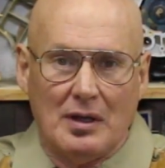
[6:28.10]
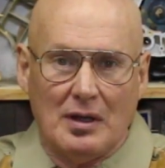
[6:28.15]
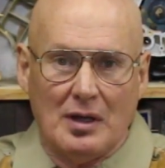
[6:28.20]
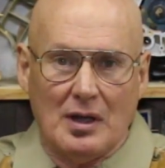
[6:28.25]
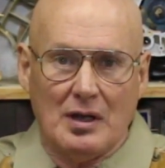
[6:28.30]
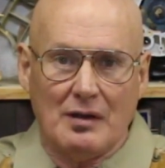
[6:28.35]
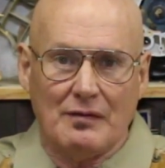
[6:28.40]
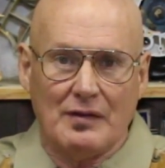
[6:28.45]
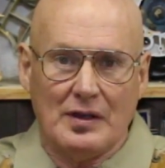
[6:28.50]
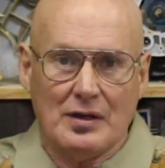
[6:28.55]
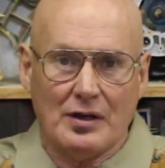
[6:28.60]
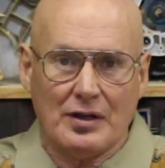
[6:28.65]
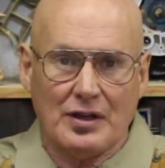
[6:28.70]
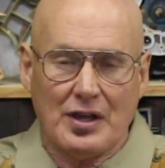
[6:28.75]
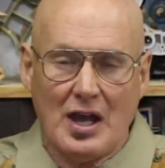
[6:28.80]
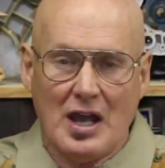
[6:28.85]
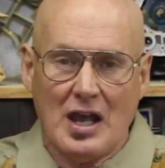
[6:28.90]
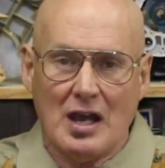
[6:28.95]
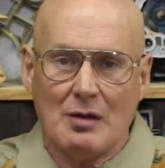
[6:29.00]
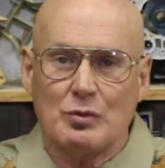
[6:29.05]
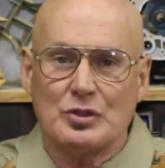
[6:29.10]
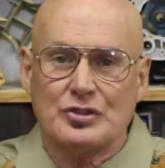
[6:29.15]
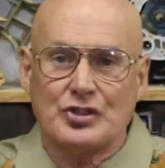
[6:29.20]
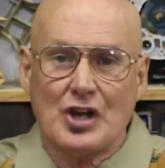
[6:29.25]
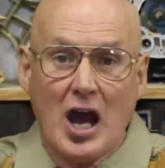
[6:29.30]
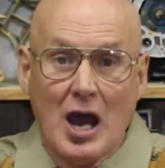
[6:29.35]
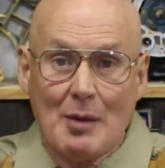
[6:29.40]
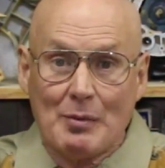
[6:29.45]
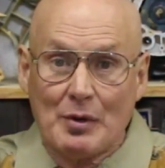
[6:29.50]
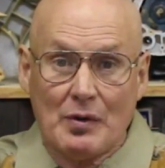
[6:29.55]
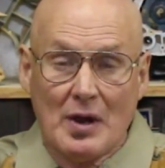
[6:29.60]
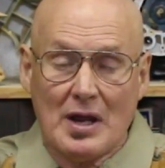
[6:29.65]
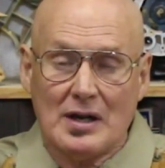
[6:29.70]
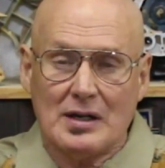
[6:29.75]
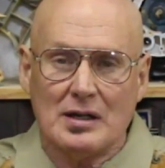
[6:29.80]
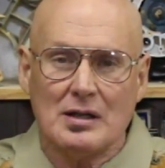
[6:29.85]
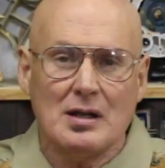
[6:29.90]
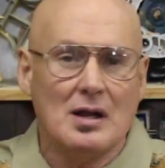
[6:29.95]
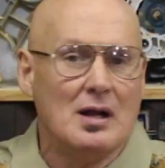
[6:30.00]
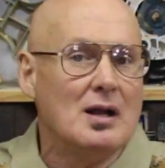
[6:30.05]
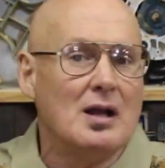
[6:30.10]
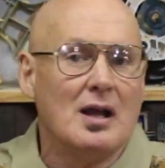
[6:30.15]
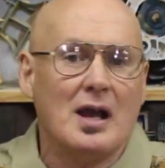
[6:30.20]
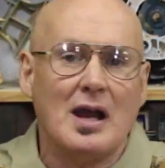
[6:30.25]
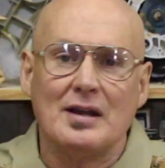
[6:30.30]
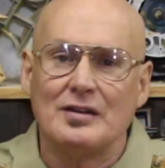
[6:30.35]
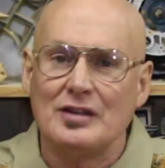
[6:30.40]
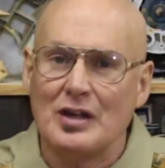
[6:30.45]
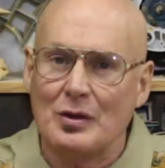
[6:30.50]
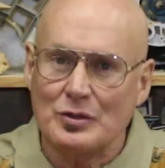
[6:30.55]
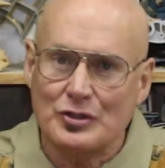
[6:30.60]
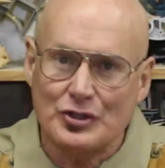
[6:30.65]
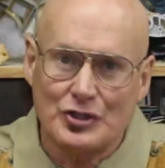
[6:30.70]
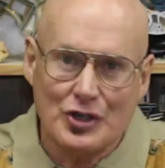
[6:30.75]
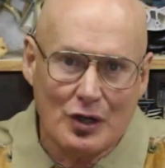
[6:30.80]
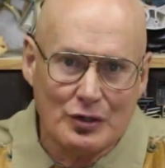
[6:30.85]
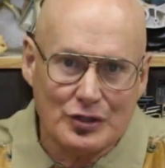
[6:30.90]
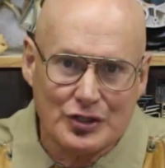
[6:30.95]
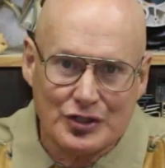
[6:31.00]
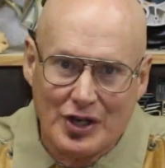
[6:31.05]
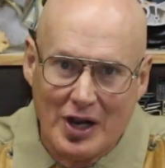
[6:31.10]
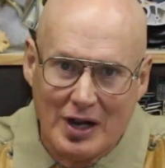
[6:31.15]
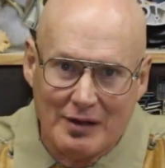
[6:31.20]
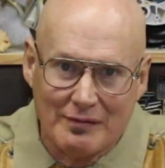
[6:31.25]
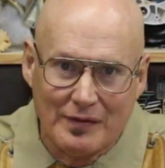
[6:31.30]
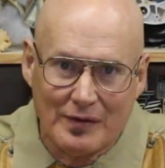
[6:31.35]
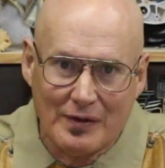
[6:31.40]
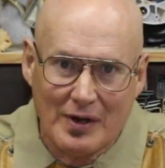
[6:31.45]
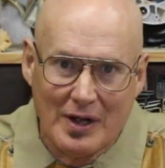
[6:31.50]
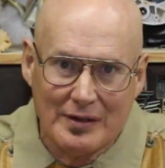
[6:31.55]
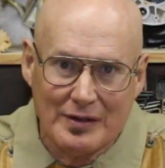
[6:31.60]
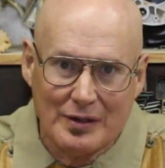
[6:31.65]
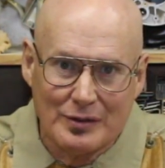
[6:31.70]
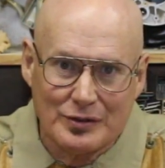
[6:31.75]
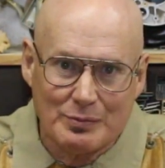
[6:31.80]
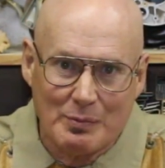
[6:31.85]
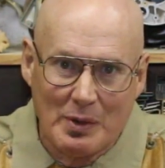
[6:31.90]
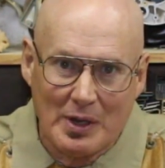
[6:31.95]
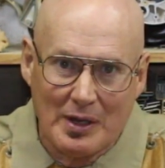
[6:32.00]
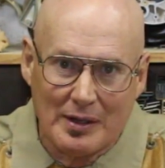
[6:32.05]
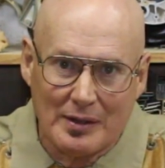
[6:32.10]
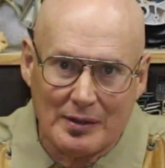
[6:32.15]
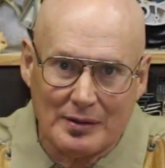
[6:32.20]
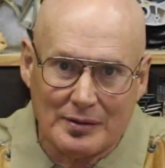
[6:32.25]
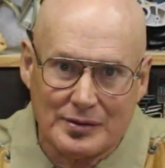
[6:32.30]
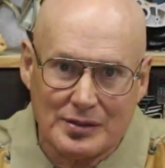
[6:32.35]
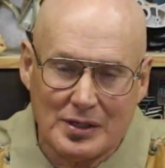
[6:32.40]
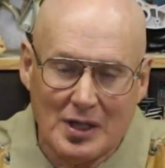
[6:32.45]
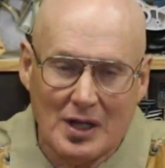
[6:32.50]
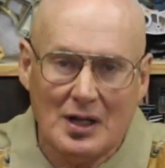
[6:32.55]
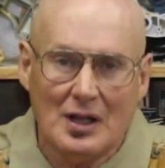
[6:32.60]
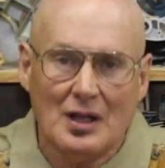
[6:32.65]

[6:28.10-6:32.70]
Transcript: elevator cab was operating, and there was no chamfer on those panels.